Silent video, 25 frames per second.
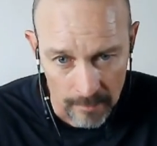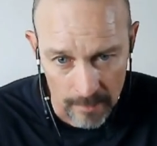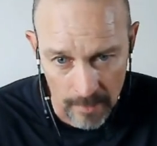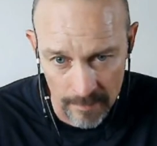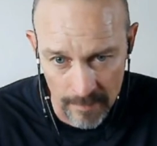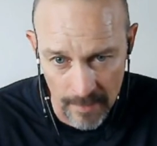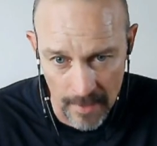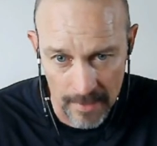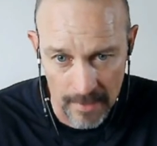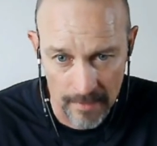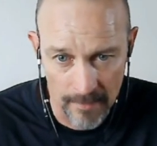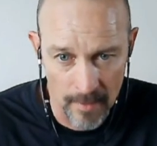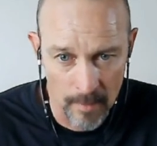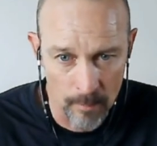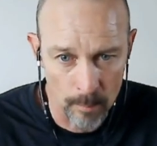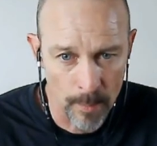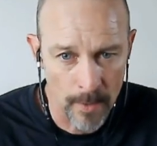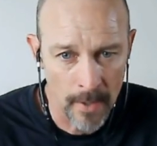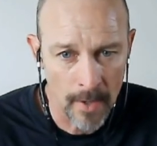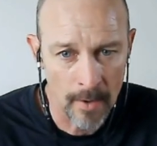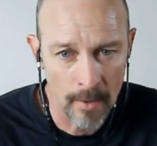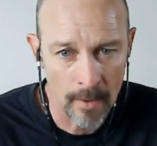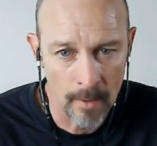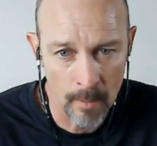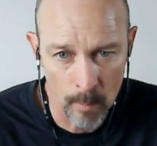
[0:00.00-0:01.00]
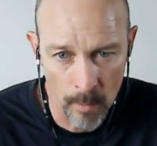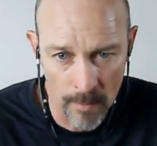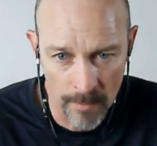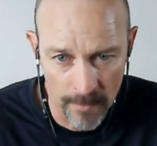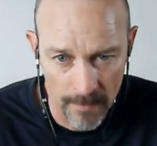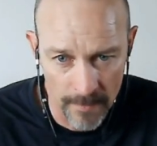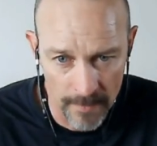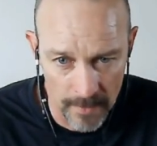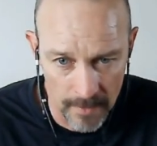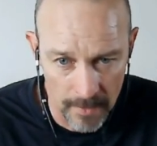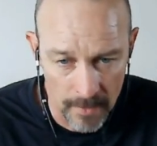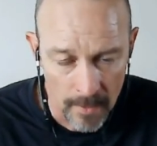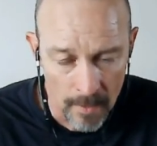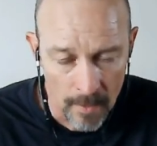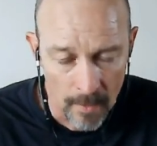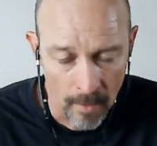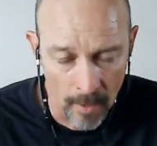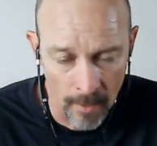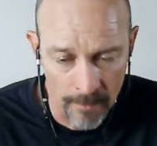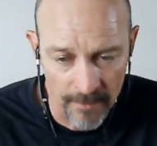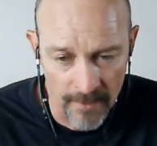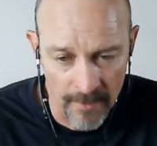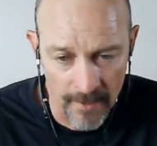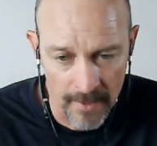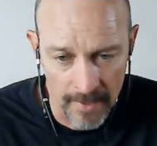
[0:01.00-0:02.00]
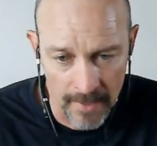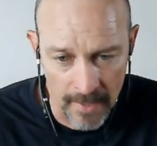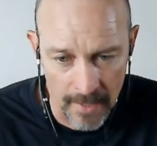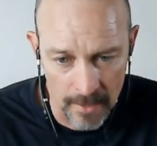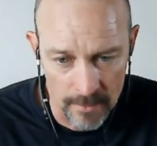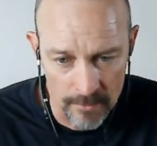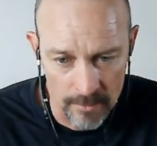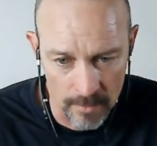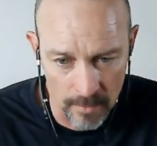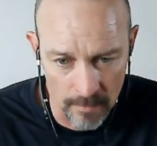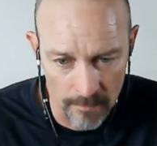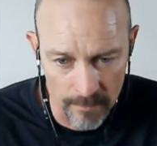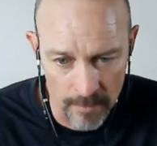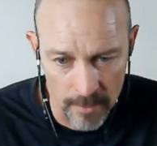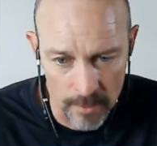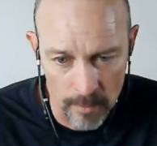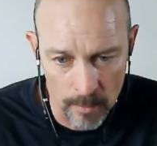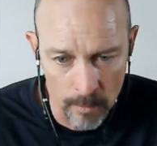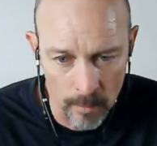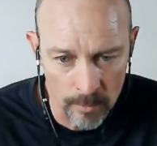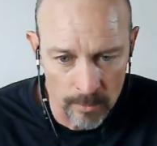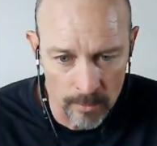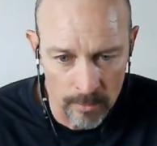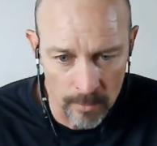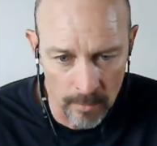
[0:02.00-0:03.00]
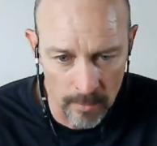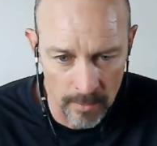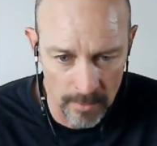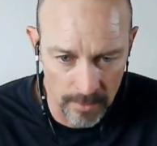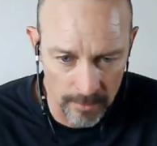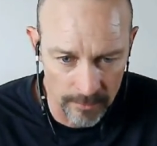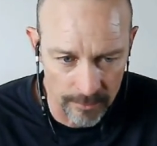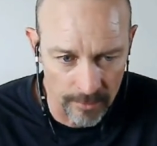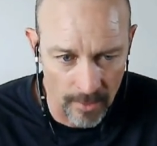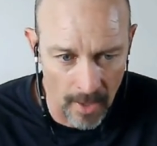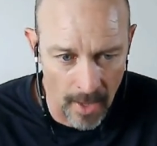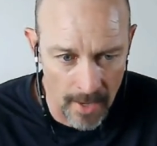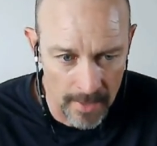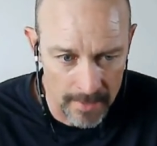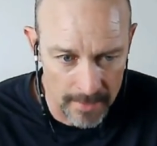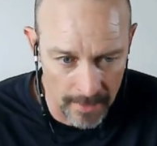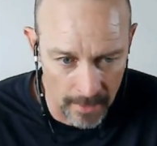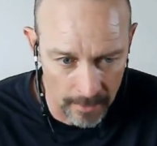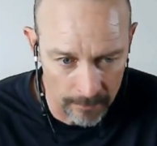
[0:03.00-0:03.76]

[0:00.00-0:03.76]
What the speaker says: that they can then pair with the authentication of the user and decide,